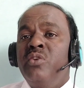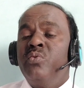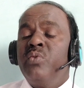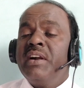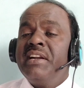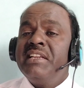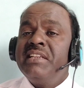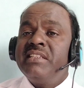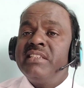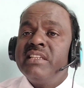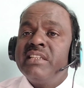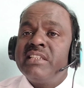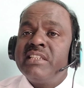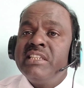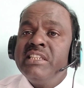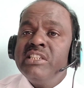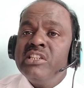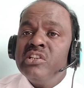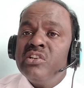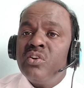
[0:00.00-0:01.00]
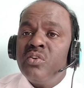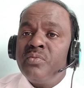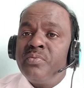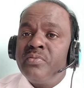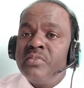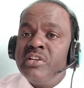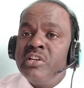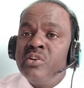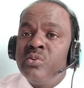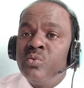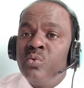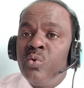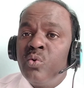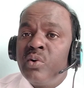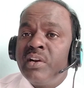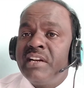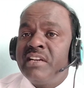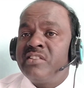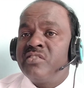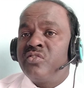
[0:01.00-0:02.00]
what is the reason of
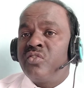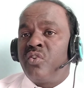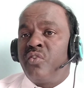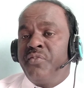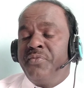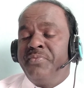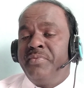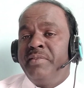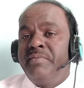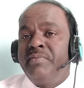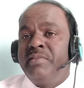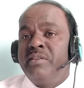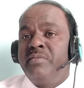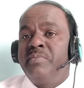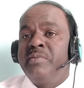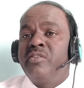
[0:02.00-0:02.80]
ignorance of PPE,